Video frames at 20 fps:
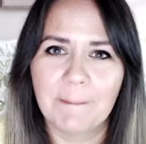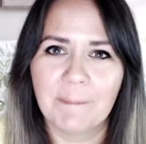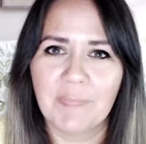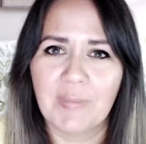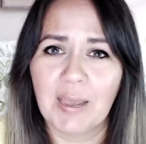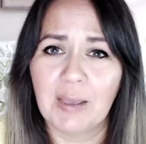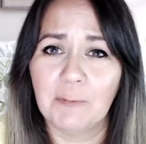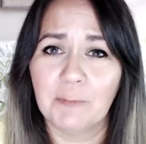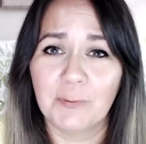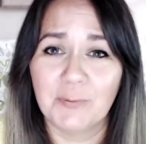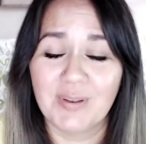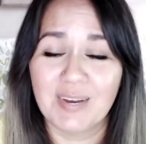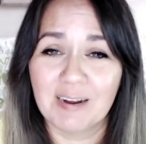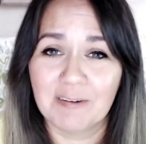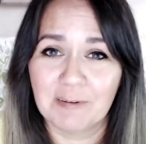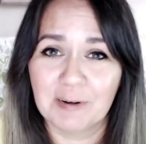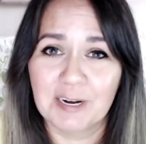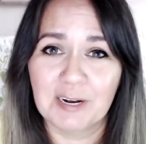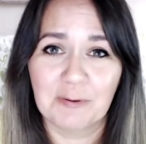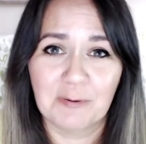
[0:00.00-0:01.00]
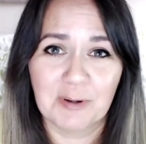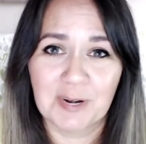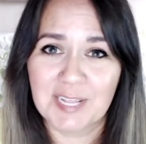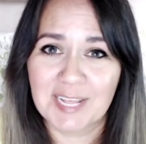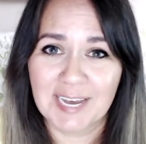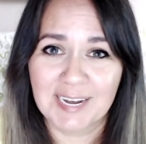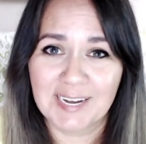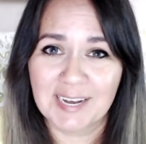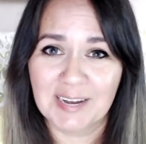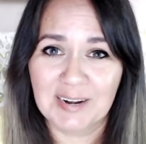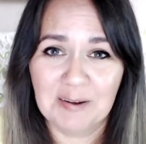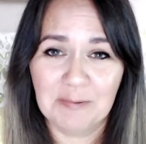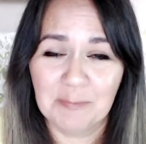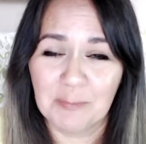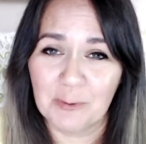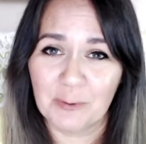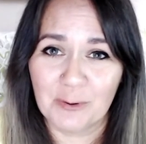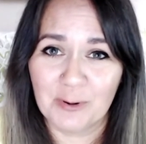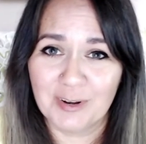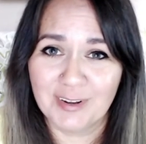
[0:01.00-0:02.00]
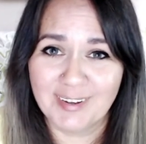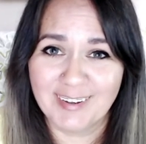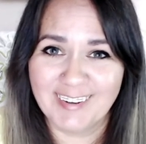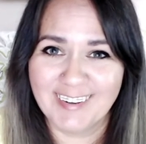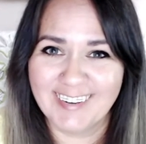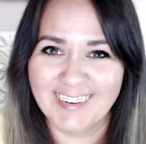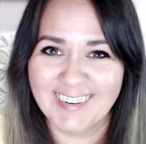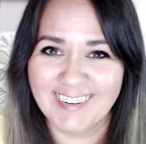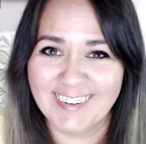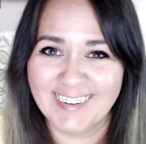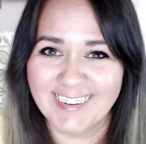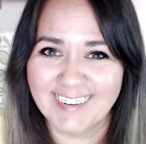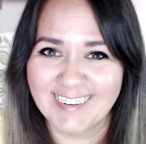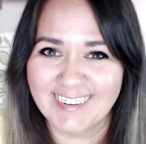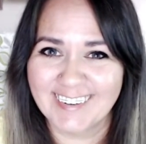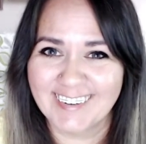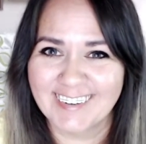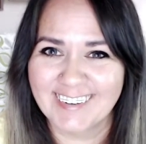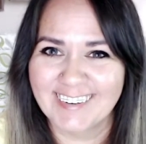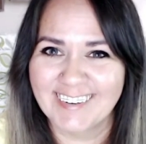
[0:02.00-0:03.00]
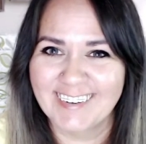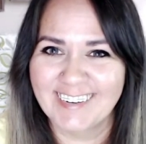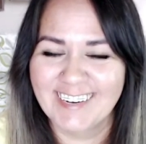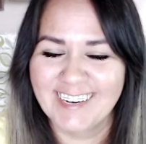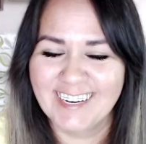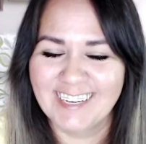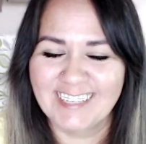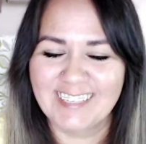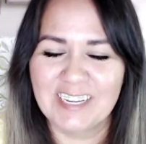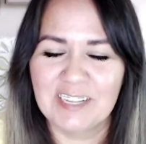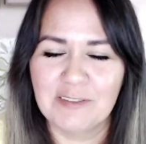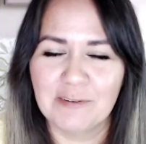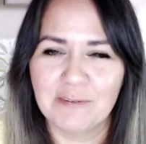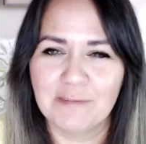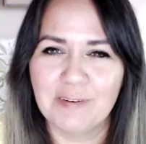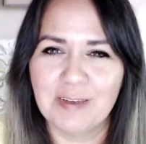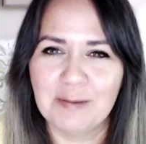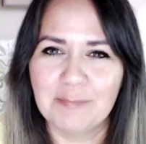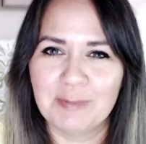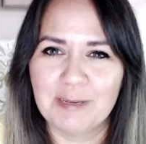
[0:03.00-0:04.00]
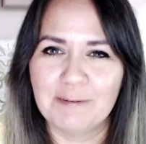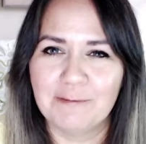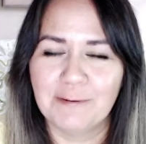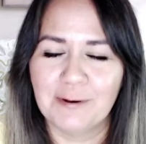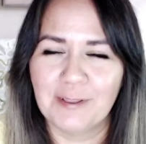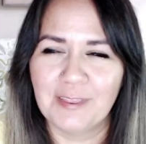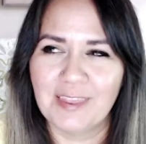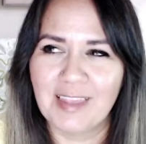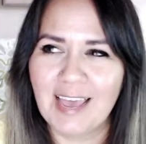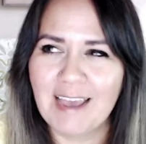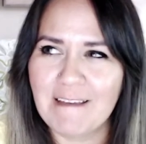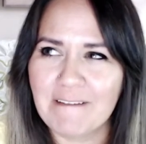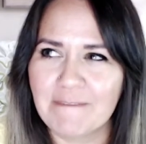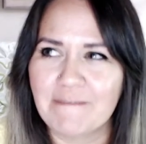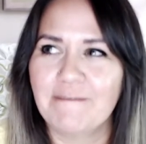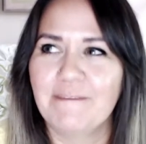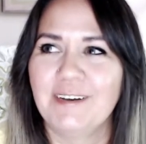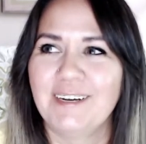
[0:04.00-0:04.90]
I will never get rid of that cutting board. It's in the family for life.